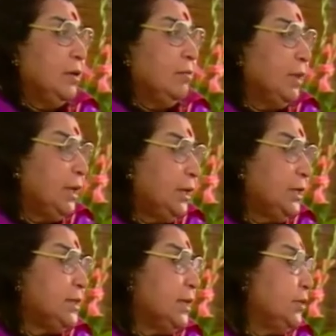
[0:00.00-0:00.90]
But a
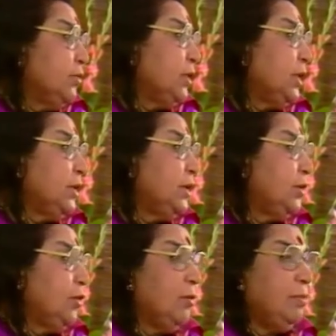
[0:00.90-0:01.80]
Sahajayogi
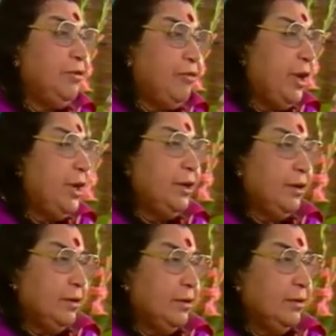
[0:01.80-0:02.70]
need not be trained.
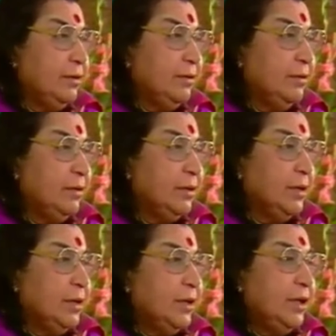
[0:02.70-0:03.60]

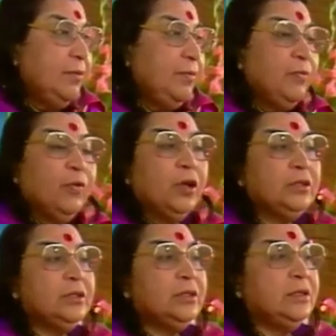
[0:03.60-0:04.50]
He
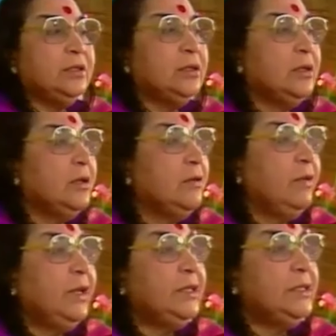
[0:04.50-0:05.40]
walks
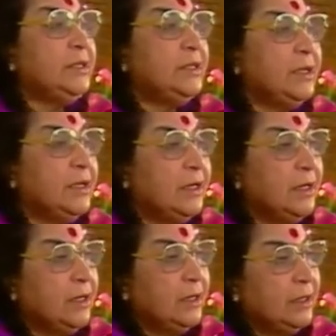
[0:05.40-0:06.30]
very
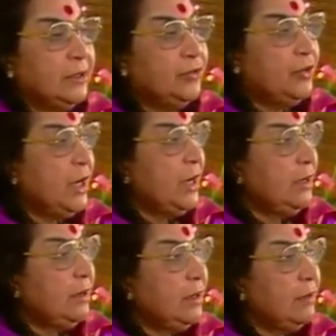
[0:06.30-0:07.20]

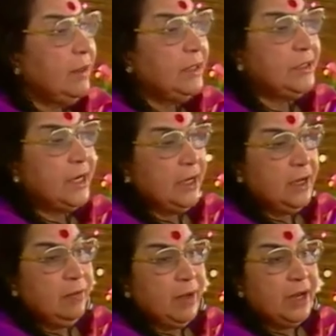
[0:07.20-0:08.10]
straight, in a very
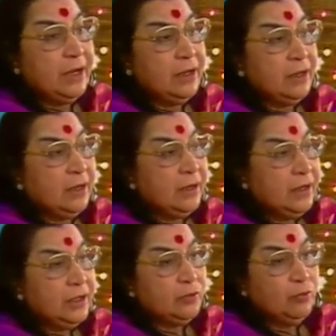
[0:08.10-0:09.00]
stately manner.
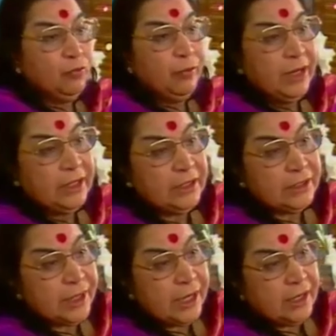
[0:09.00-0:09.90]
In his movement he is
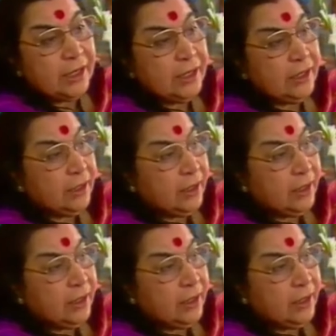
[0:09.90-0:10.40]
stately.